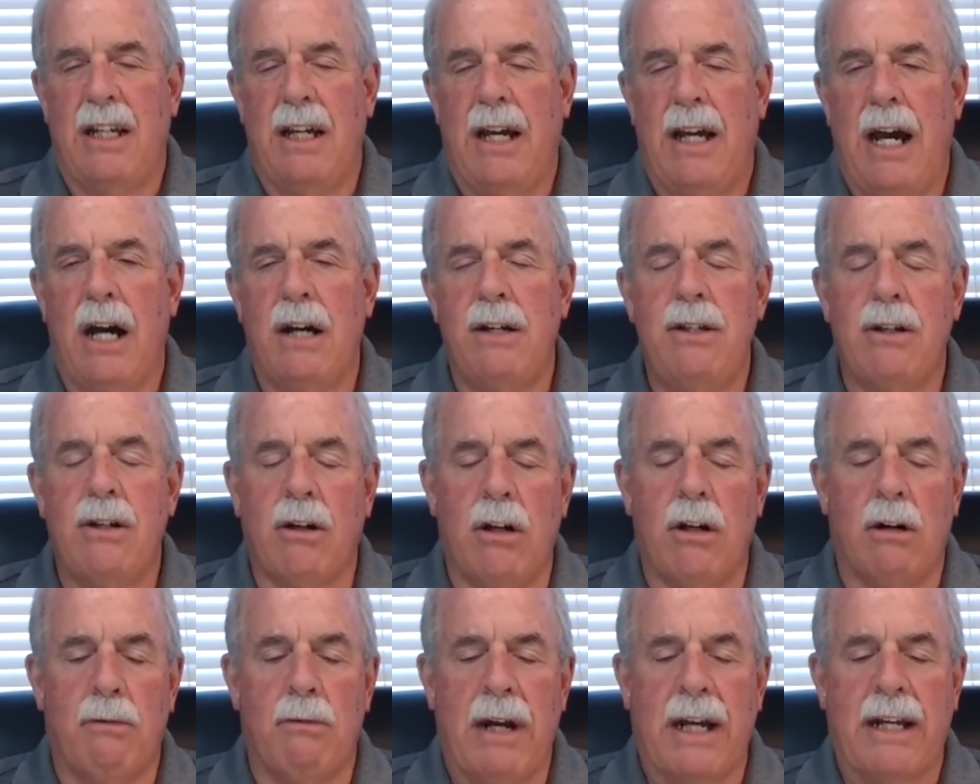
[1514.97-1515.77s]
How are you
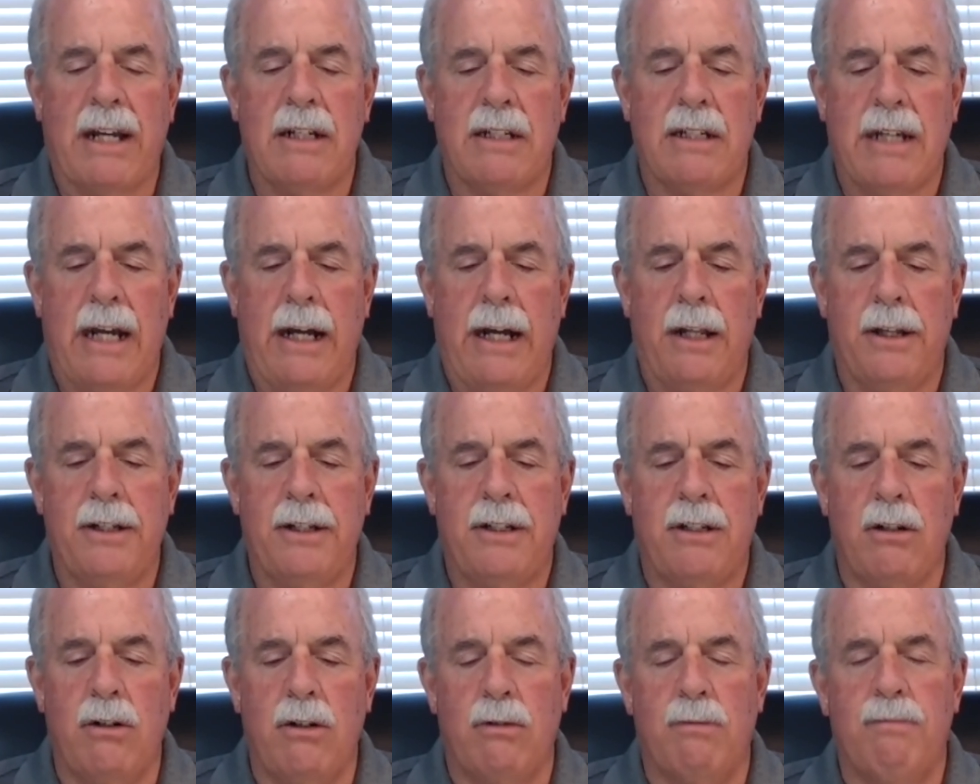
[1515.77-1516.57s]
going to reconcile the
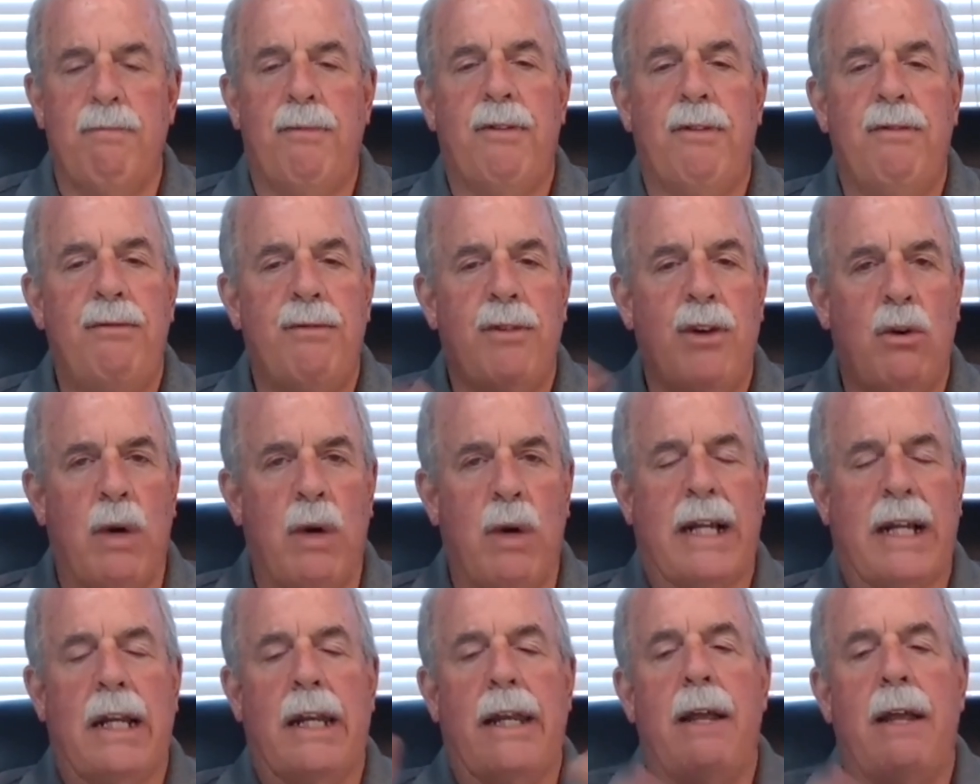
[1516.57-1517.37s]
two?
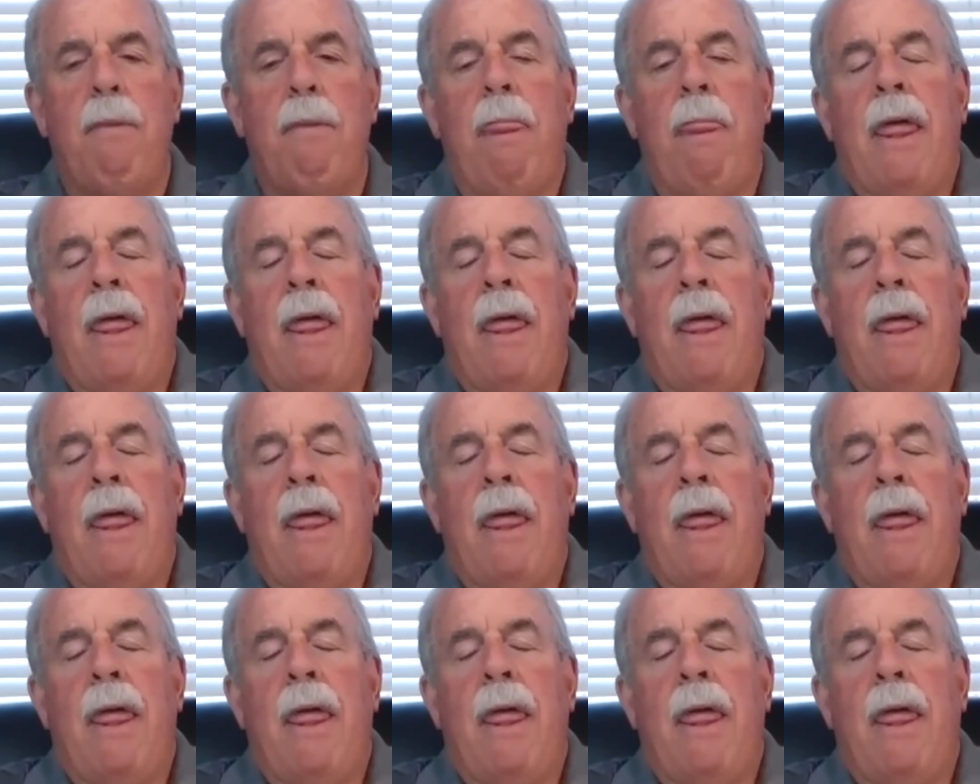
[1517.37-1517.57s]
Quickly.